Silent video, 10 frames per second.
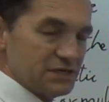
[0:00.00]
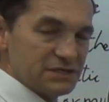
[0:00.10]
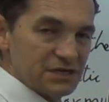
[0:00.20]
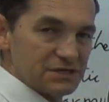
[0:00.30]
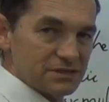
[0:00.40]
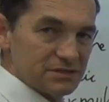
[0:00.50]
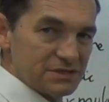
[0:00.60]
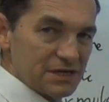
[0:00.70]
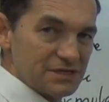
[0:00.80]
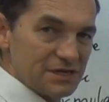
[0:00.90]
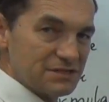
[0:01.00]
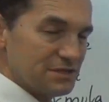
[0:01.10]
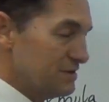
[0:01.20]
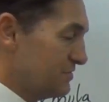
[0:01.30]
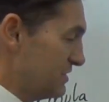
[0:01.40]
an exact
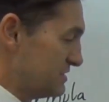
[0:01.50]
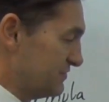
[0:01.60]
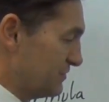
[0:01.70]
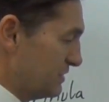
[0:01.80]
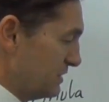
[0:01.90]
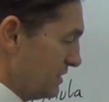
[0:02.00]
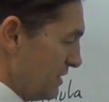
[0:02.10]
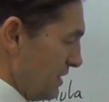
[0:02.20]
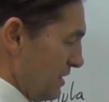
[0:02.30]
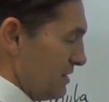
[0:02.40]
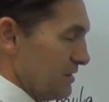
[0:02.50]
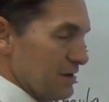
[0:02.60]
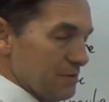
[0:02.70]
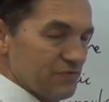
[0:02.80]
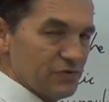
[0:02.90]
answer, that's fine, and
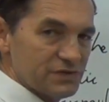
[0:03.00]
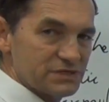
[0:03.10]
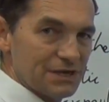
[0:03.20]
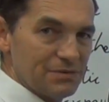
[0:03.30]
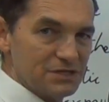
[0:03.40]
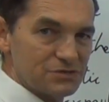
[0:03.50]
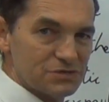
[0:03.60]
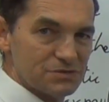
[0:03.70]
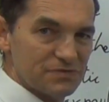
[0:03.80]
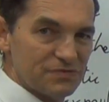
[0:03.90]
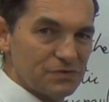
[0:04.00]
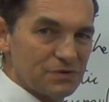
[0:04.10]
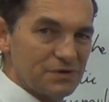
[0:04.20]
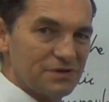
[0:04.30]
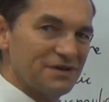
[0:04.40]
again we've got the same answer as
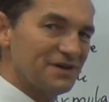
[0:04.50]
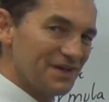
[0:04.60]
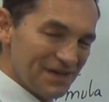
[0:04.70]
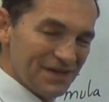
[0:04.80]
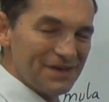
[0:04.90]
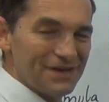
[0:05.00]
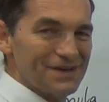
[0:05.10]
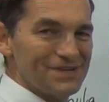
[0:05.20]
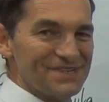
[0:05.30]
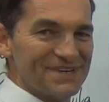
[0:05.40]
before, and you're